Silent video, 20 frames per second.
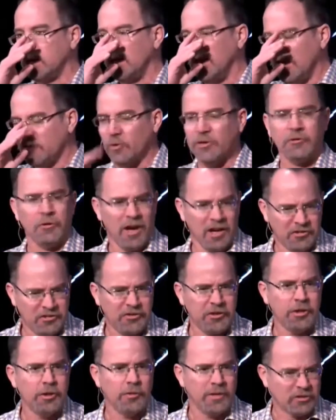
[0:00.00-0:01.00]
That's what drugs
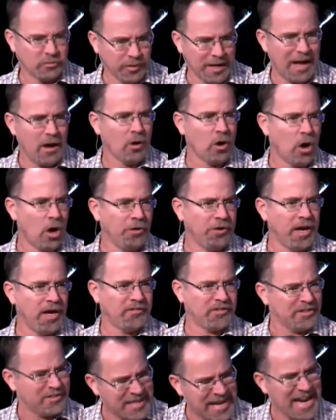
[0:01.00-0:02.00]
do. That's what alcohol does.
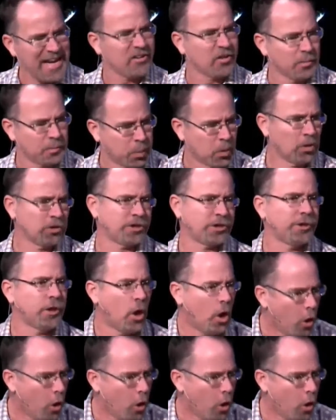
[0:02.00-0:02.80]
It takes a person